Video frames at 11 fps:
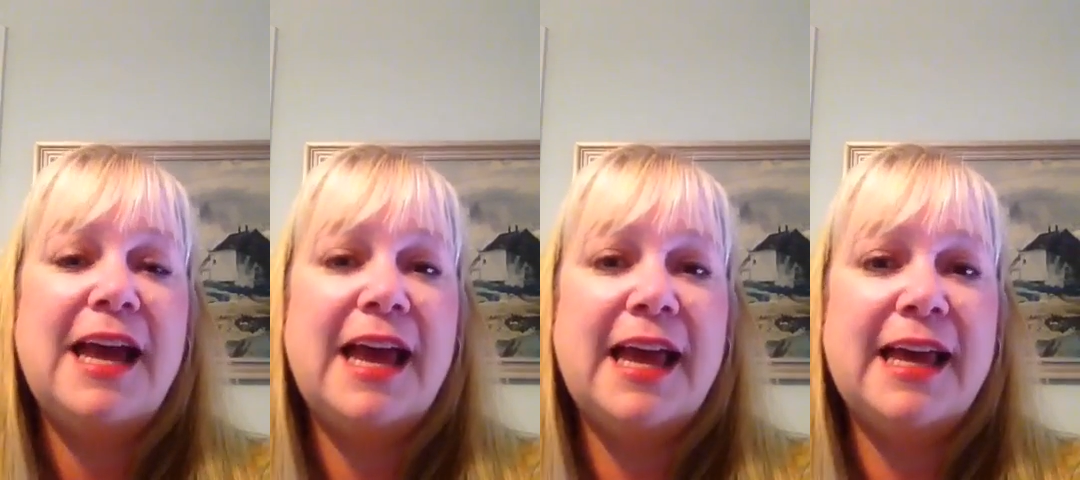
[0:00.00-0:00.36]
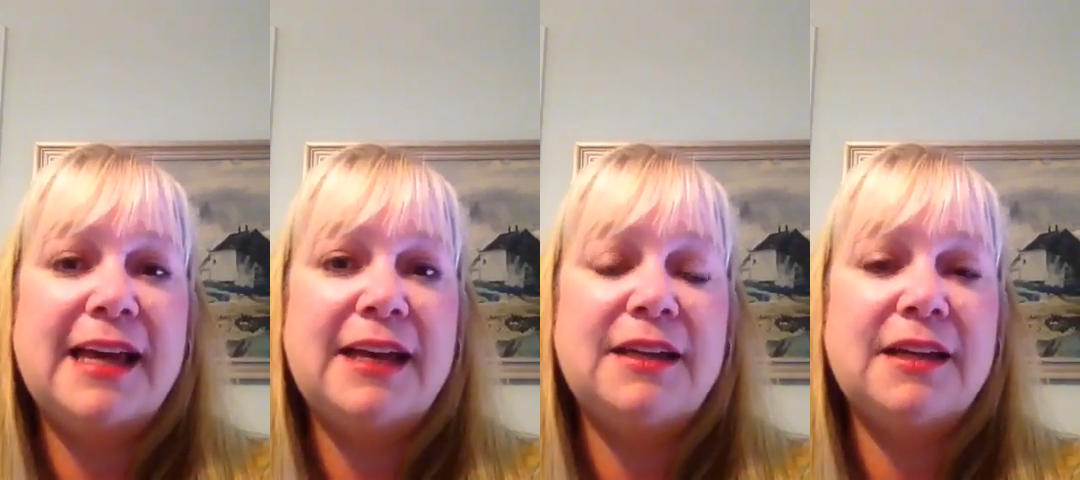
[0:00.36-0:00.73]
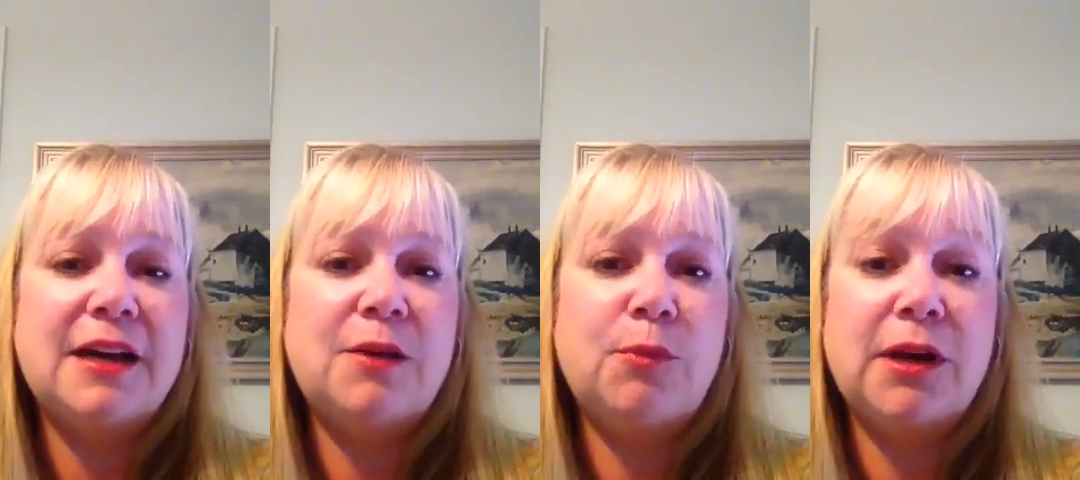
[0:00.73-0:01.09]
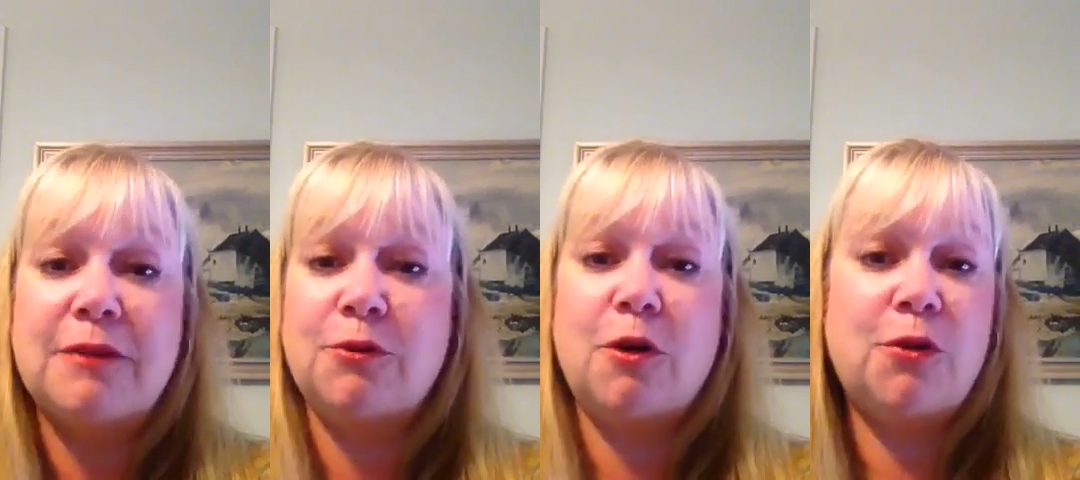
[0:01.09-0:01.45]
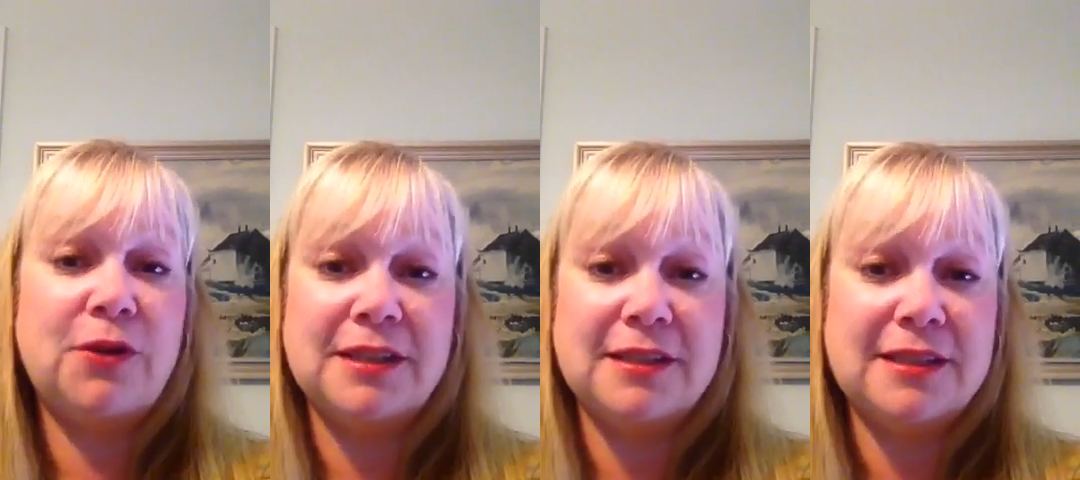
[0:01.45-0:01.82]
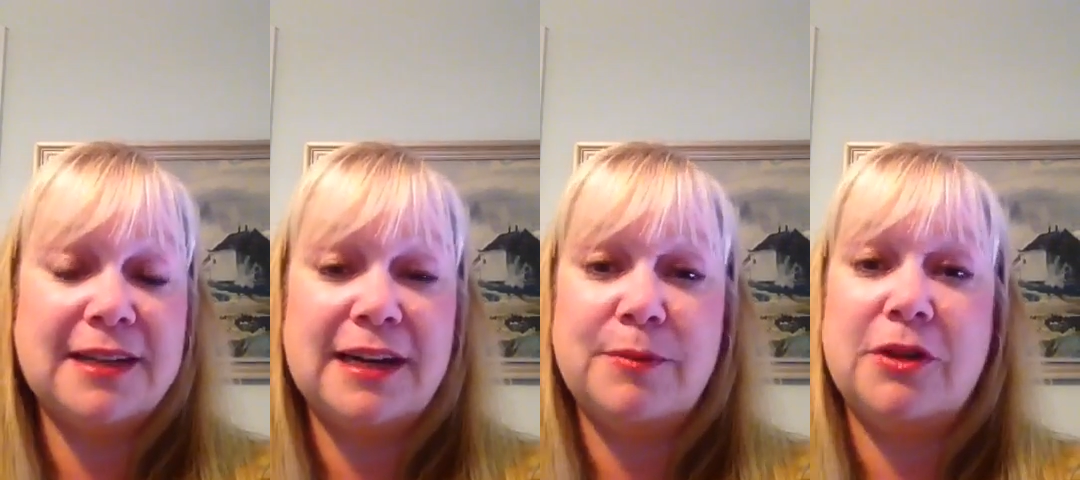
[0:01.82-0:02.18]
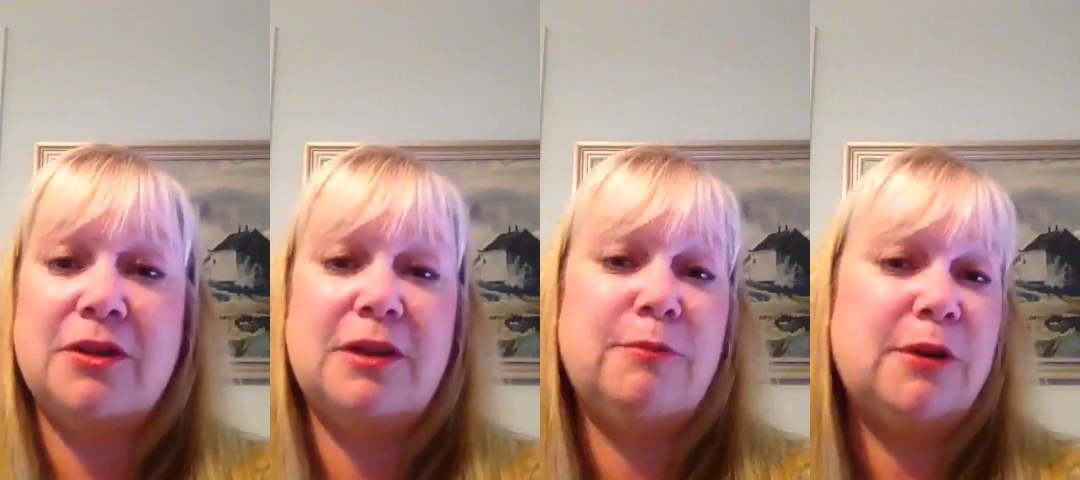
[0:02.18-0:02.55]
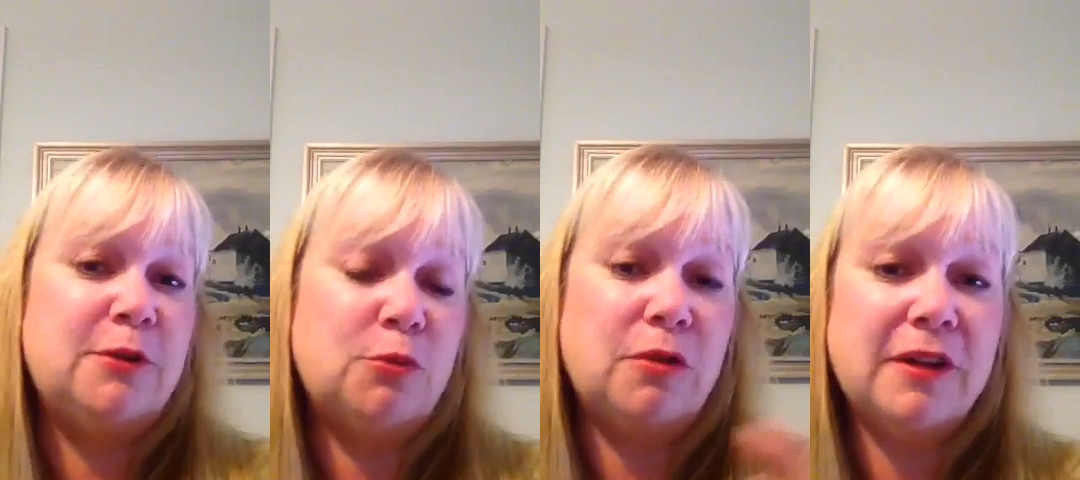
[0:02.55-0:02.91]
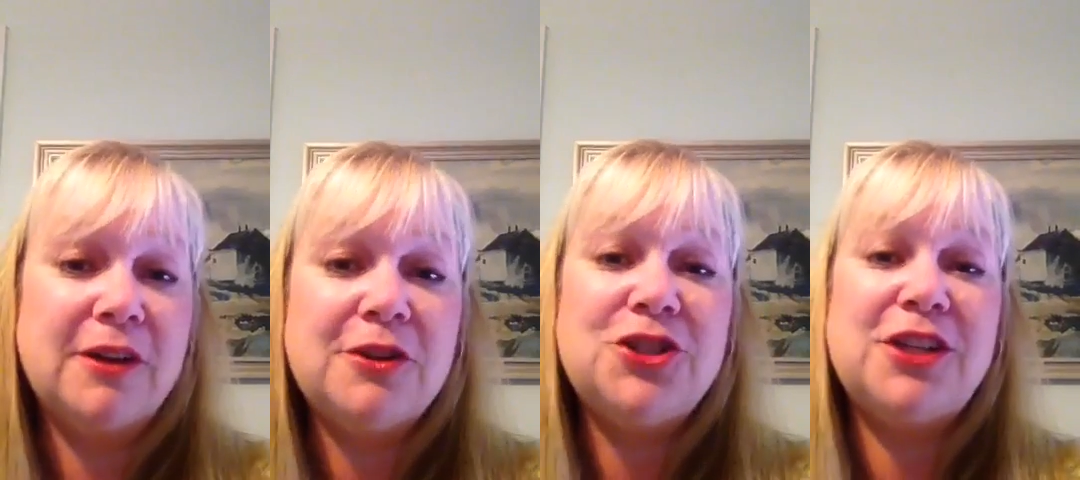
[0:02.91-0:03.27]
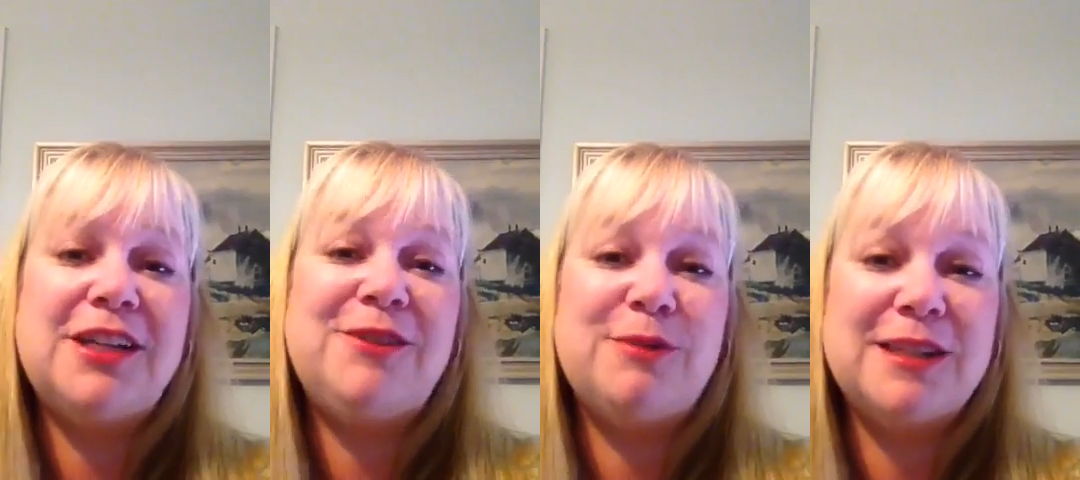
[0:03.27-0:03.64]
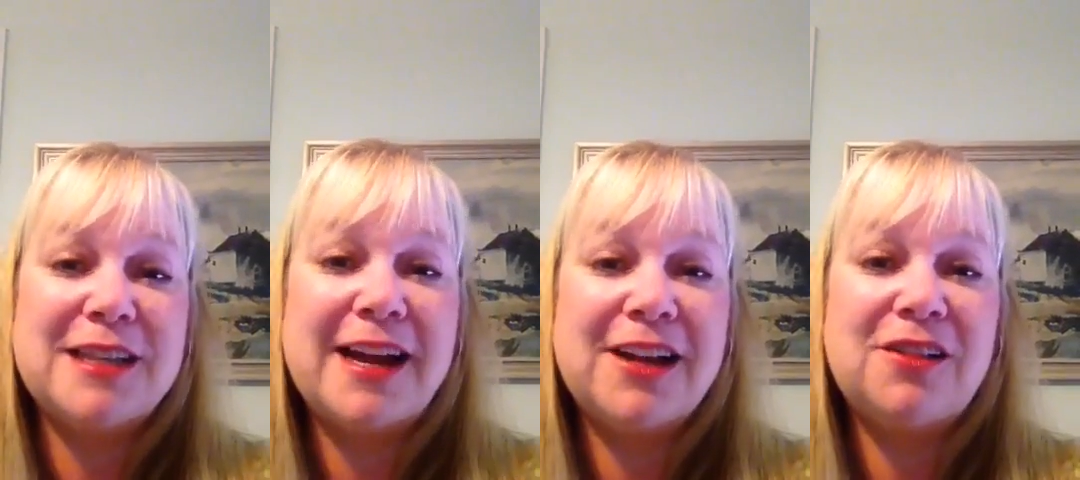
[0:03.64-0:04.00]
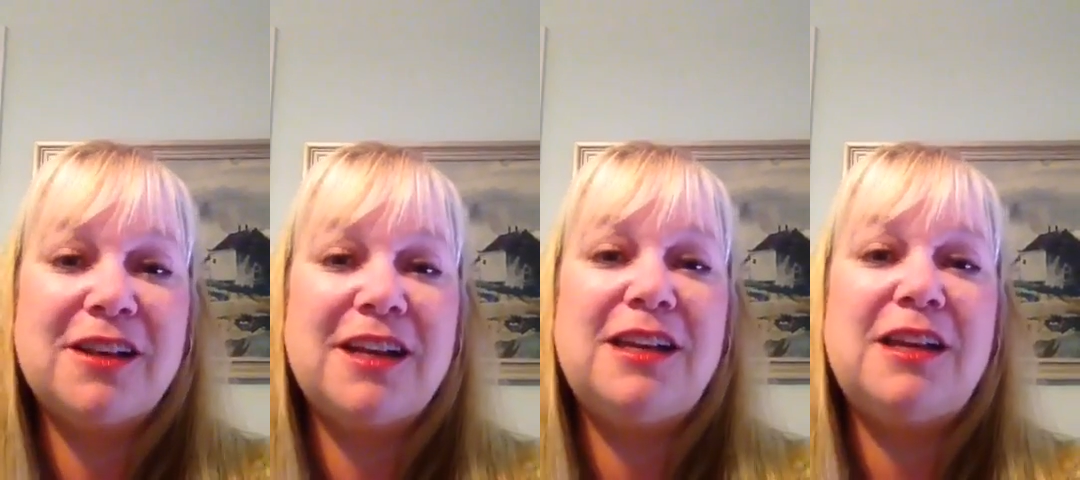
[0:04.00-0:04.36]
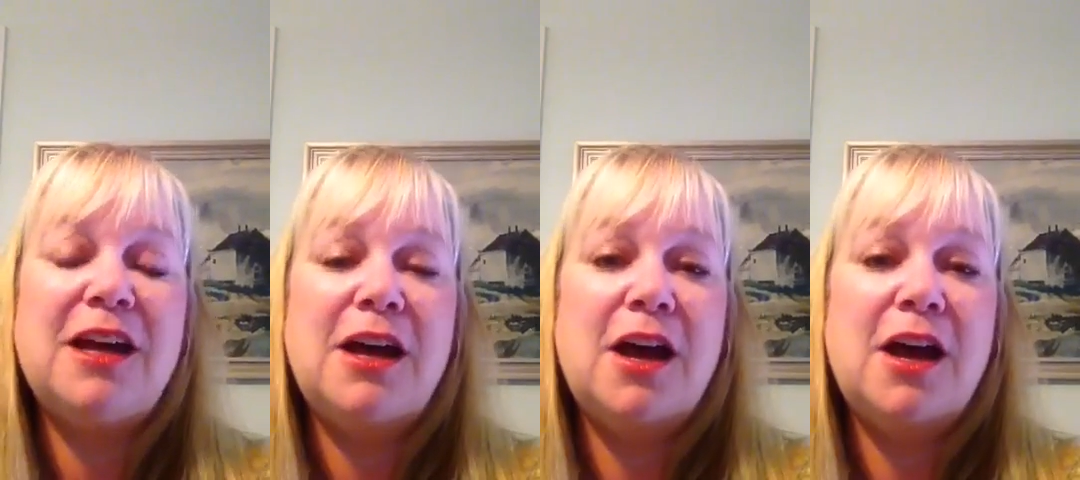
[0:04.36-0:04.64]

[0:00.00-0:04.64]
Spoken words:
and we cover all things sustainability: renewable energy, recycling,